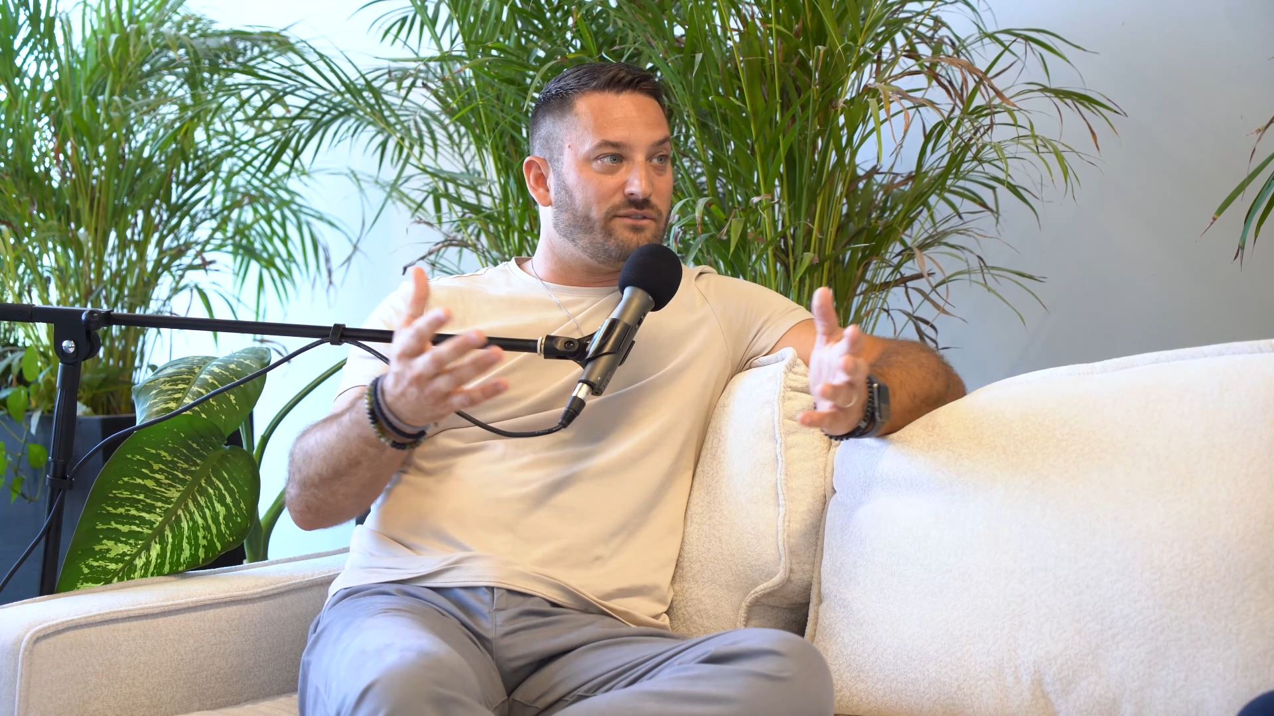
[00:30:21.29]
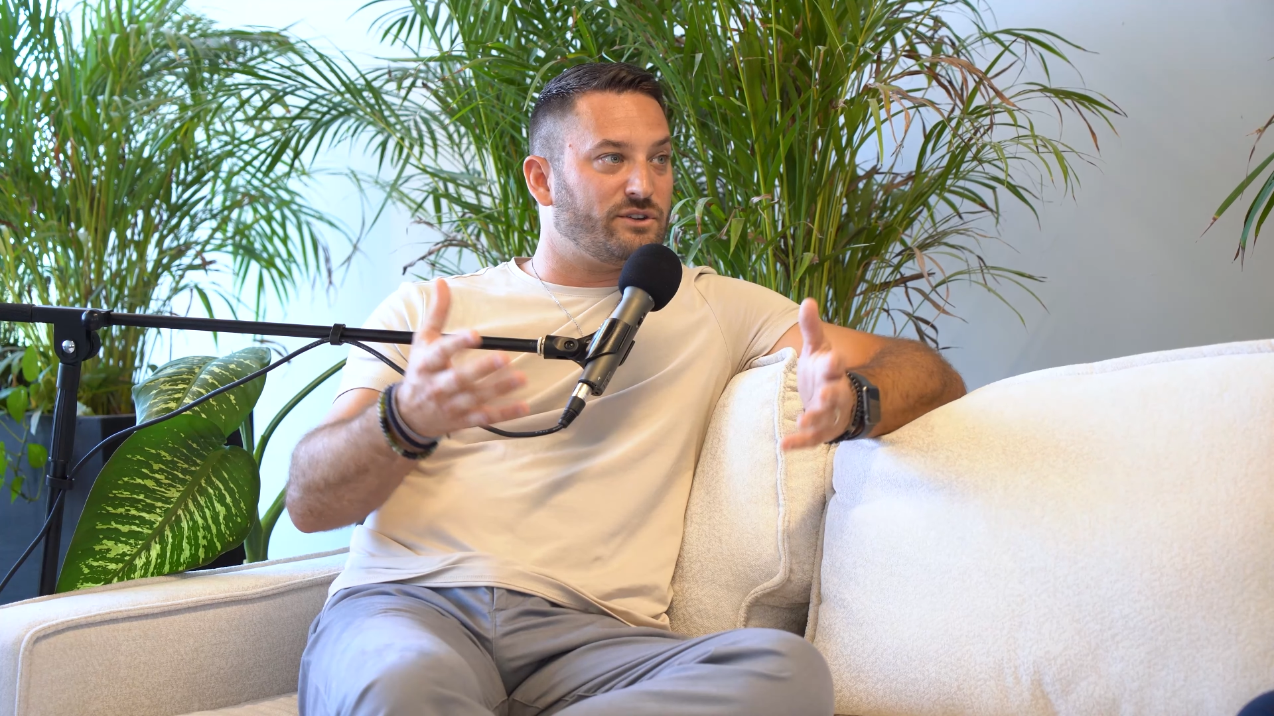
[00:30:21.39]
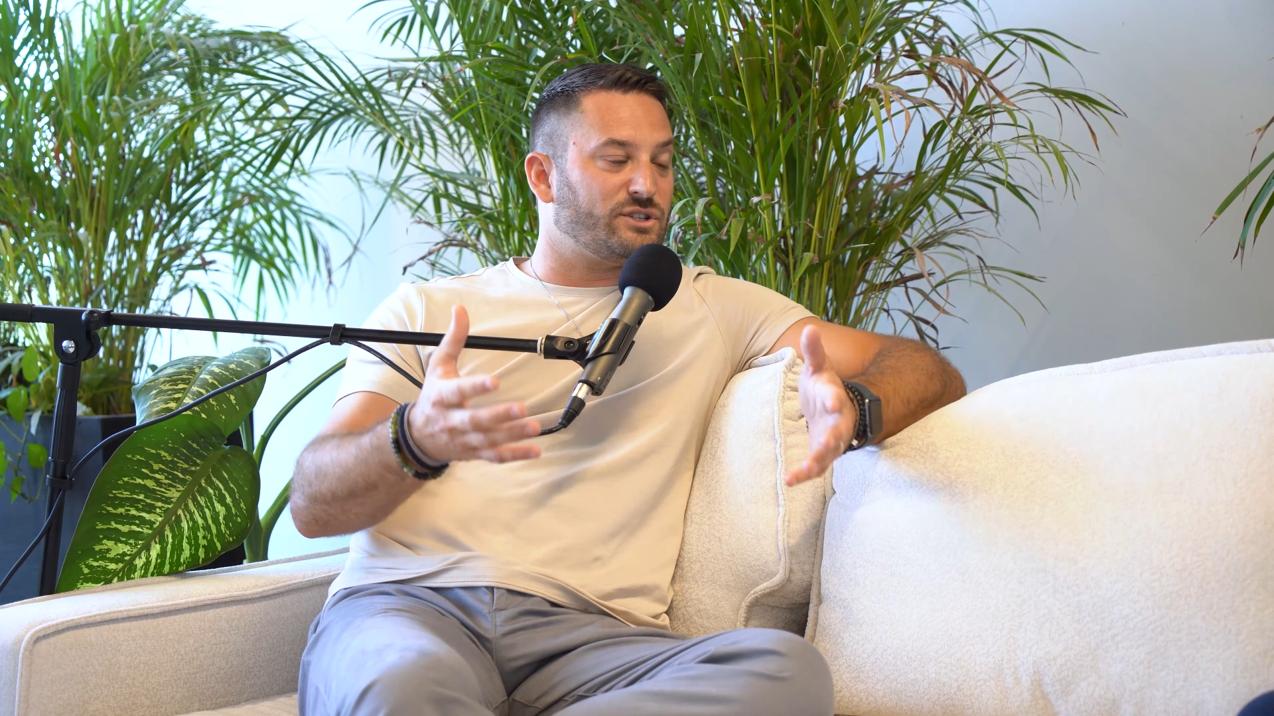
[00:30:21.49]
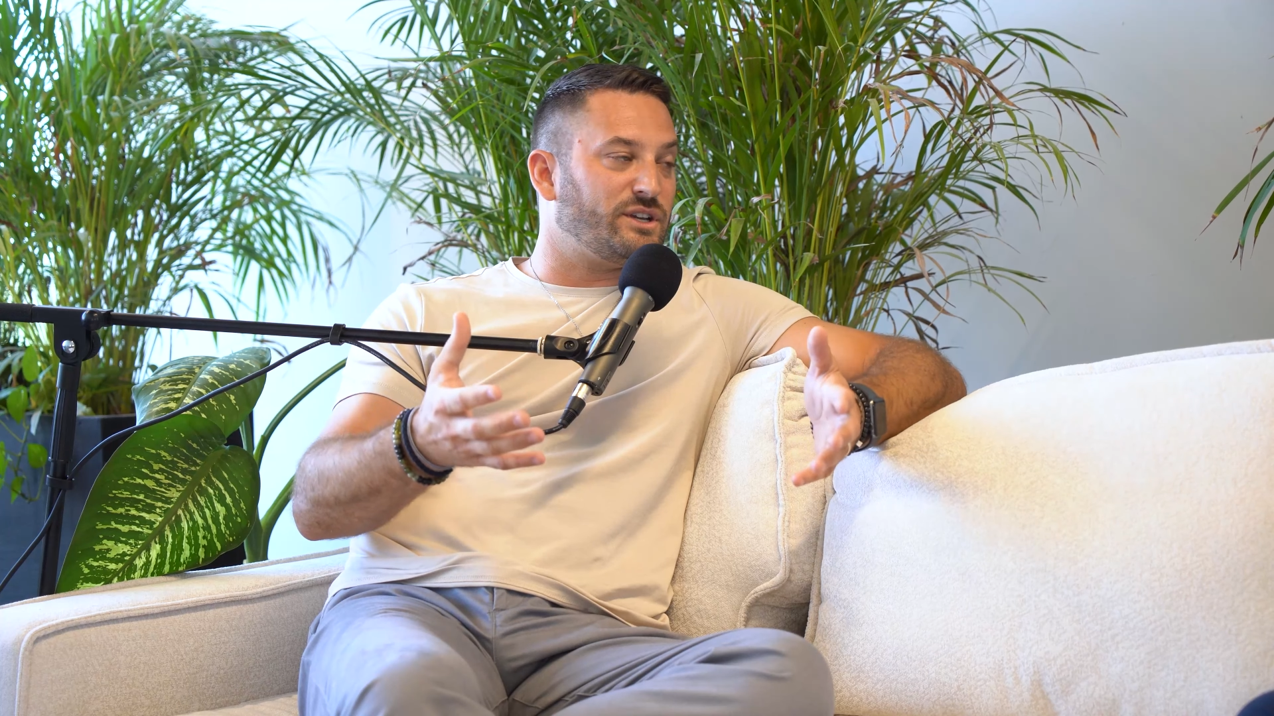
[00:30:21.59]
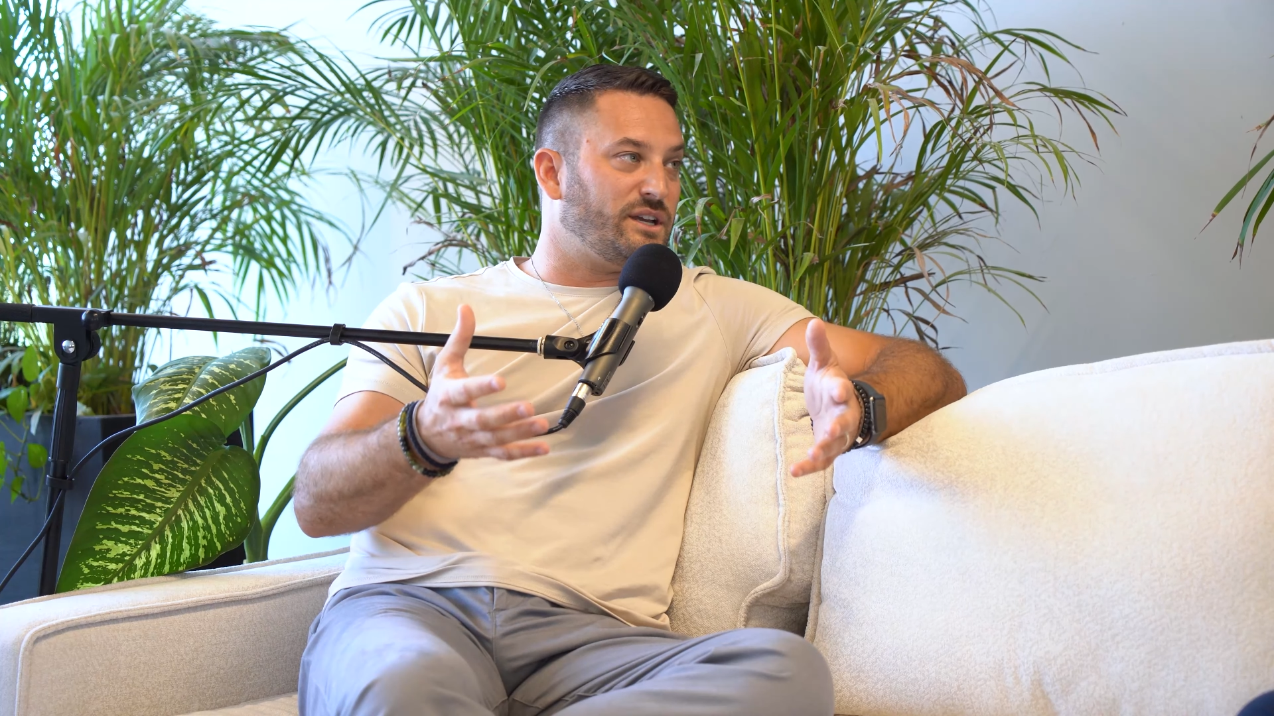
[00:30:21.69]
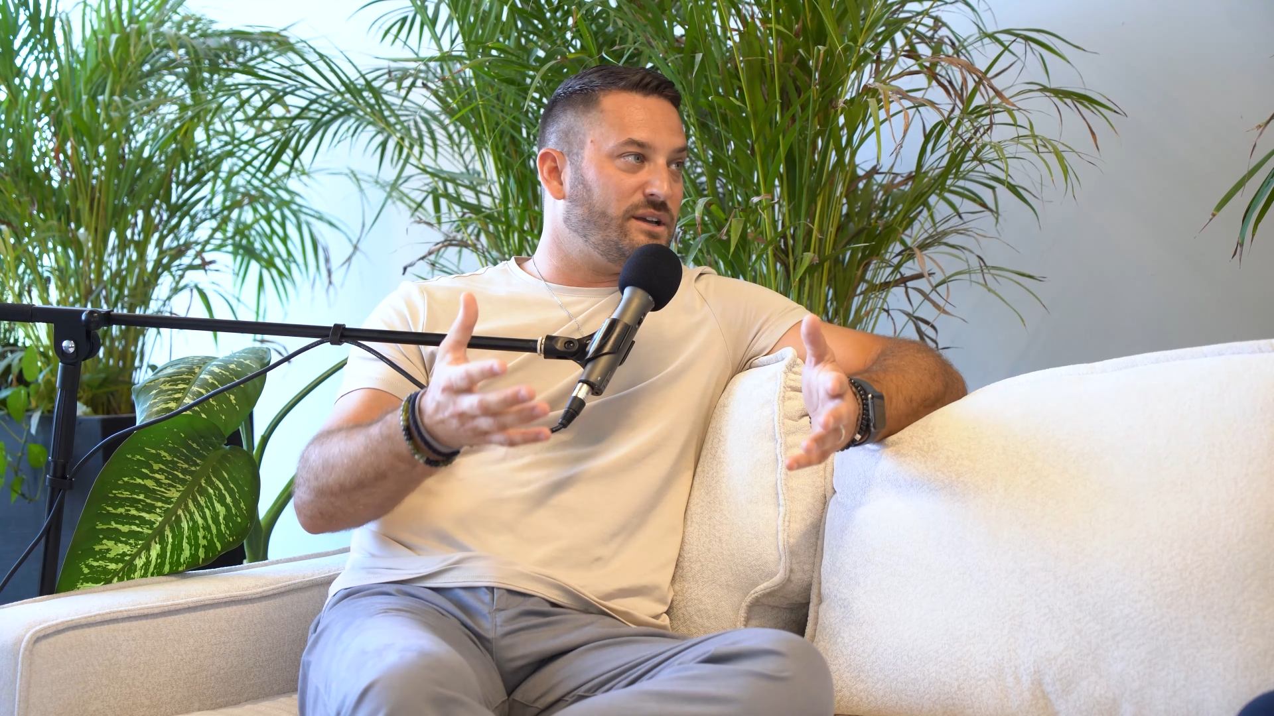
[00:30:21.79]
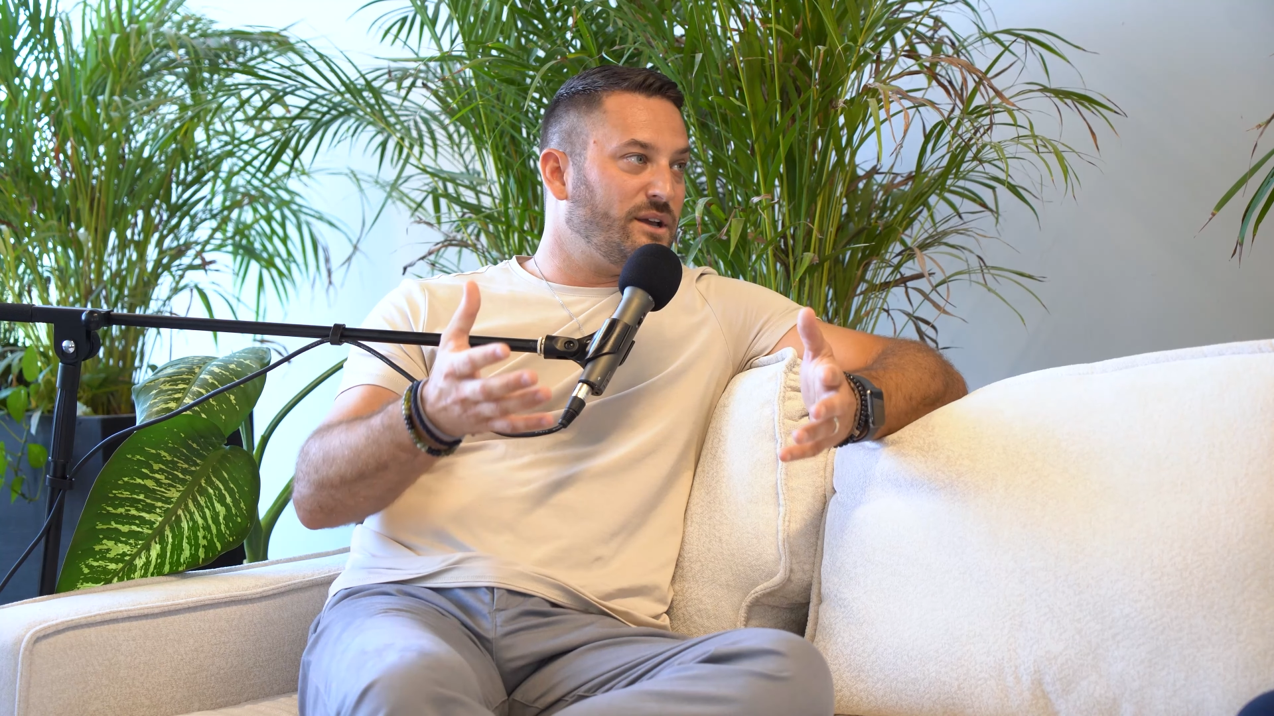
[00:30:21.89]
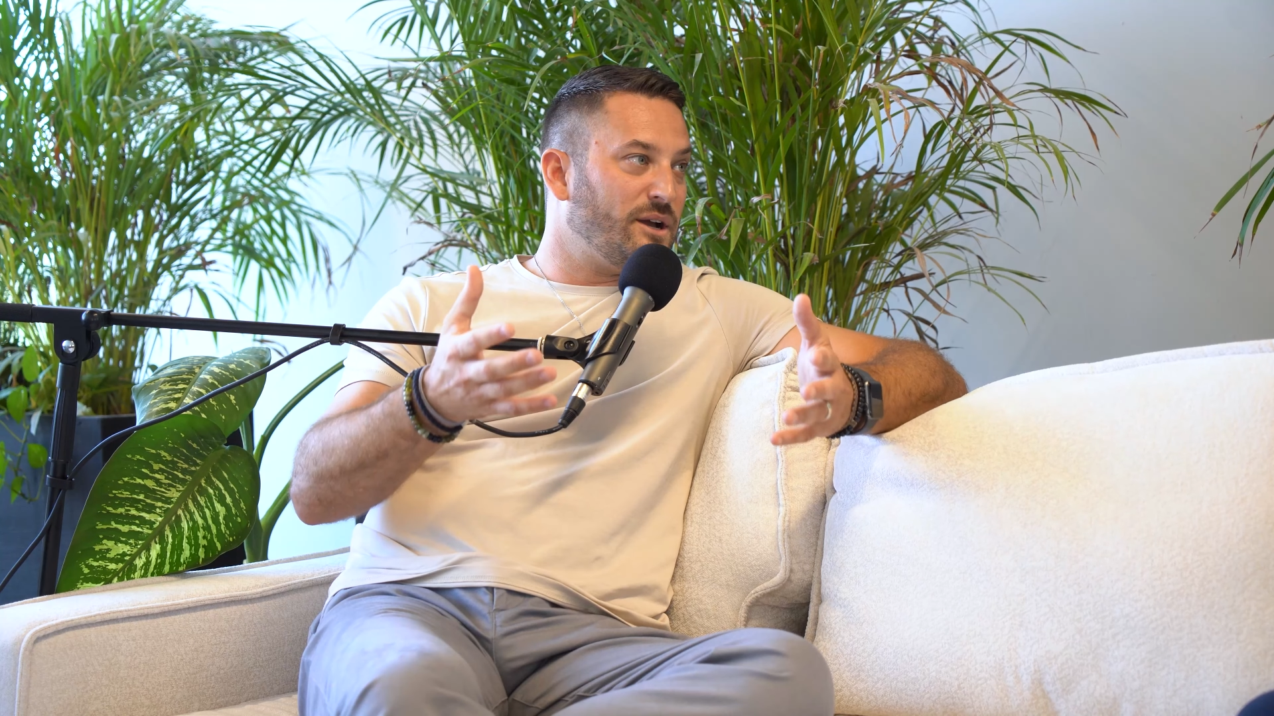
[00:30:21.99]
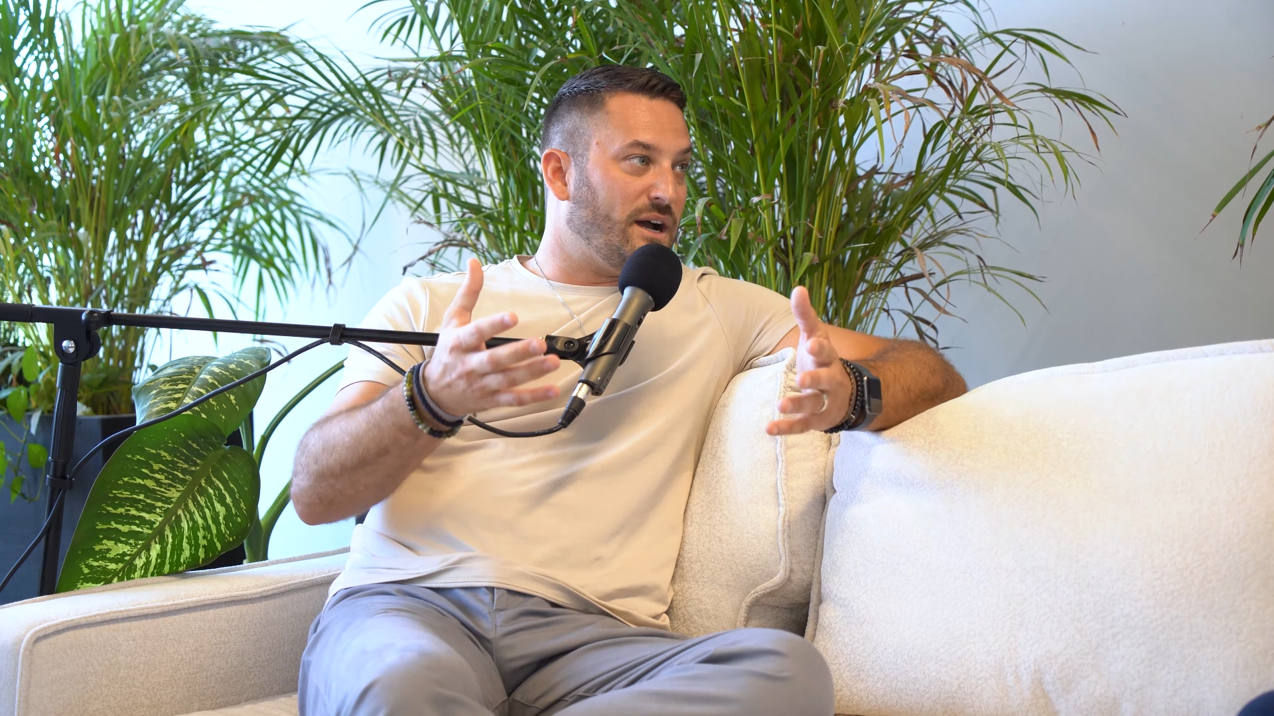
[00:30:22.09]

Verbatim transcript: obviously,